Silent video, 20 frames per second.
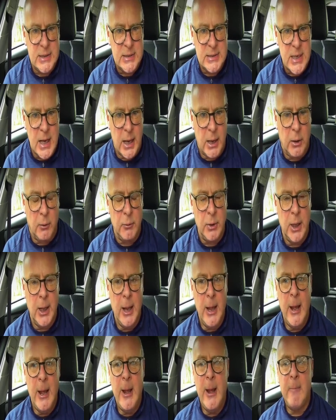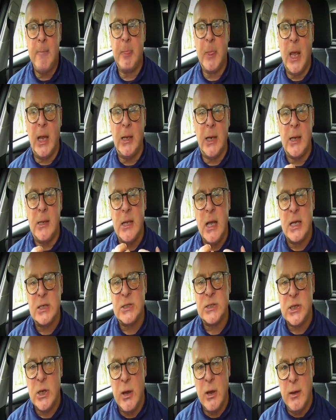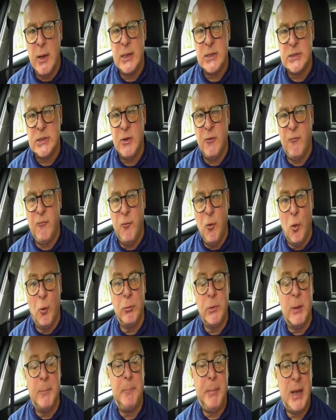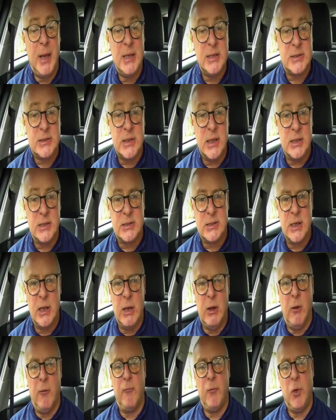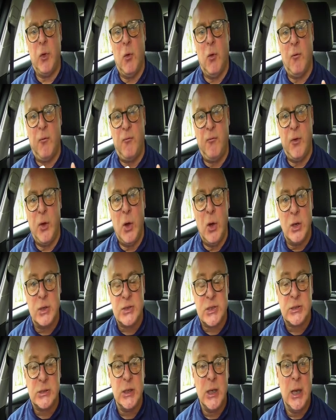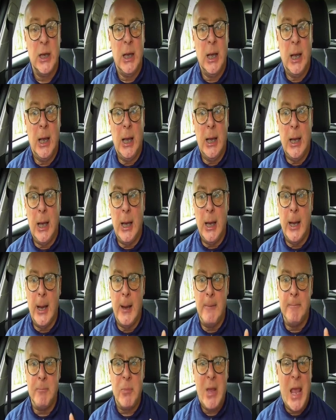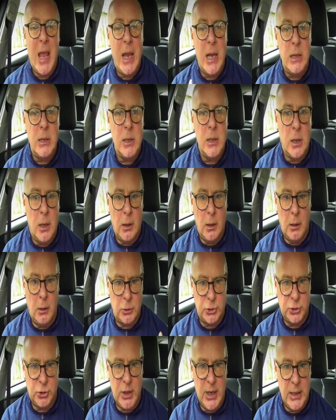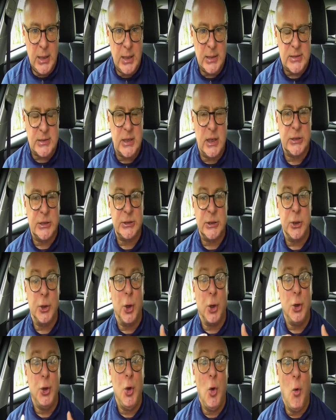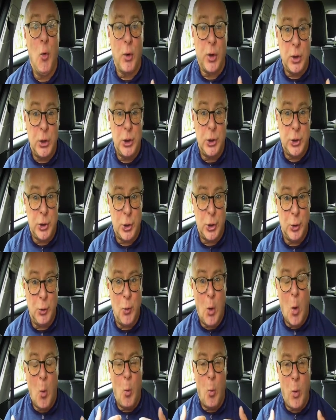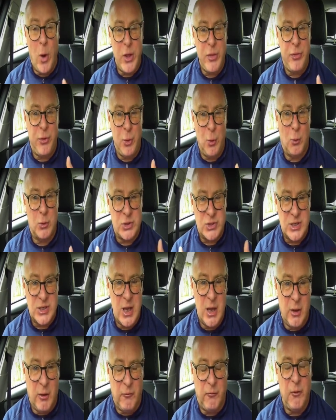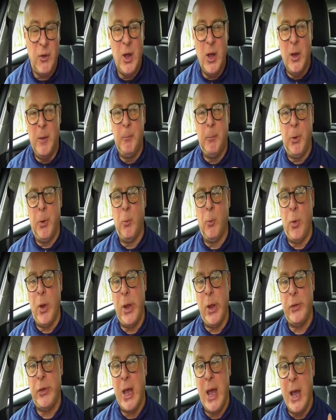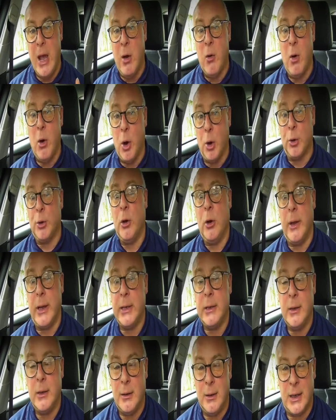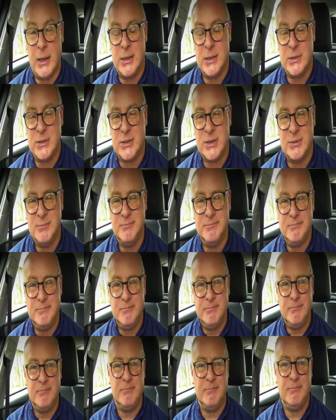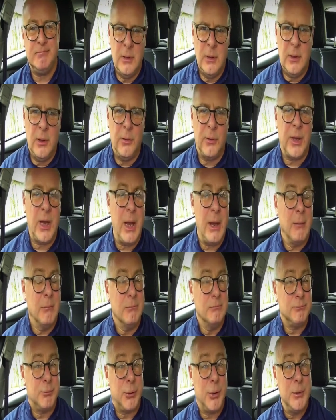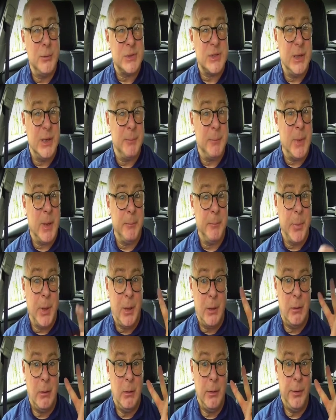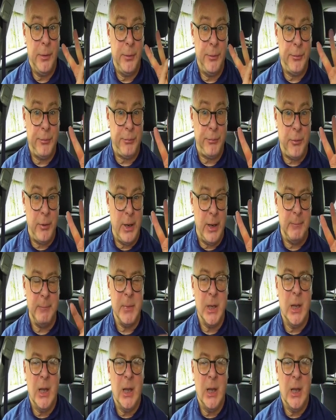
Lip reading: it down, and then that's going to form the basis of your first in-car training session that you're going to do with yourself, but with our online guidance. Okay, pro tip number 3. Is